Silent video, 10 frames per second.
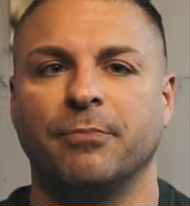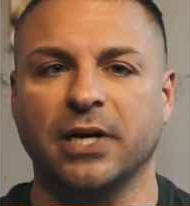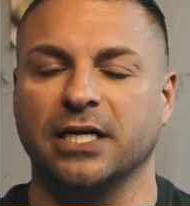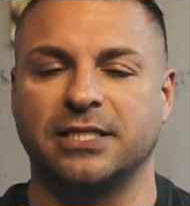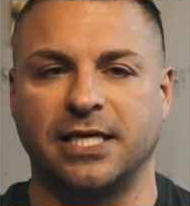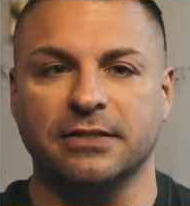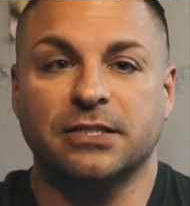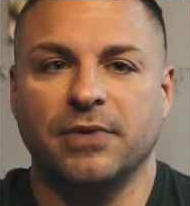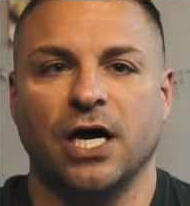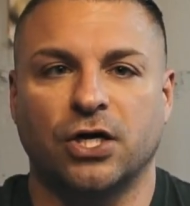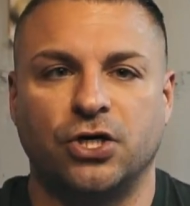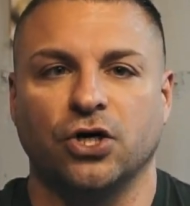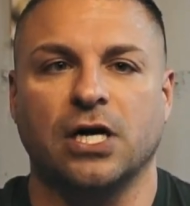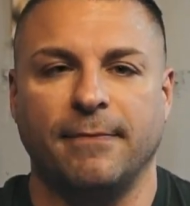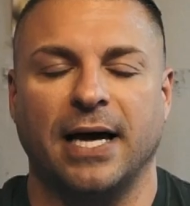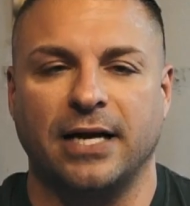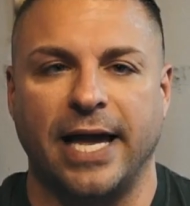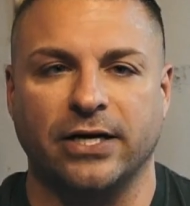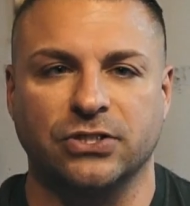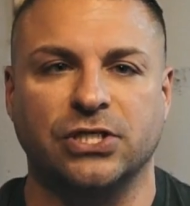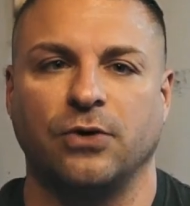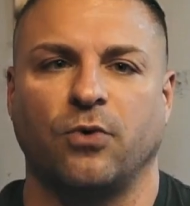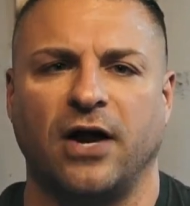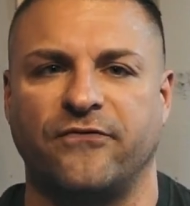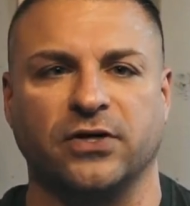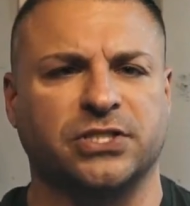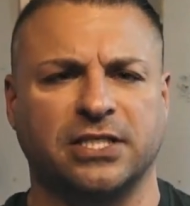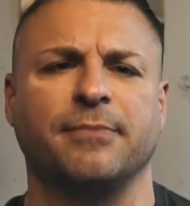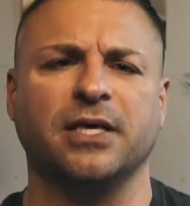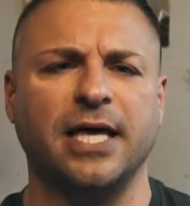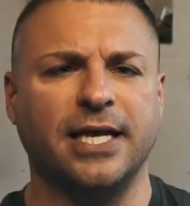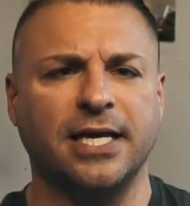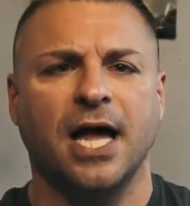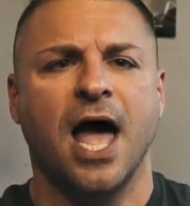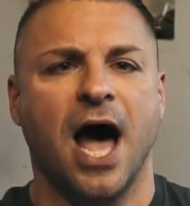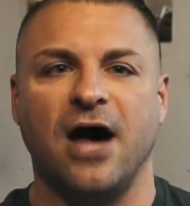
but it gives me a good amount of energy where I feel stimulated.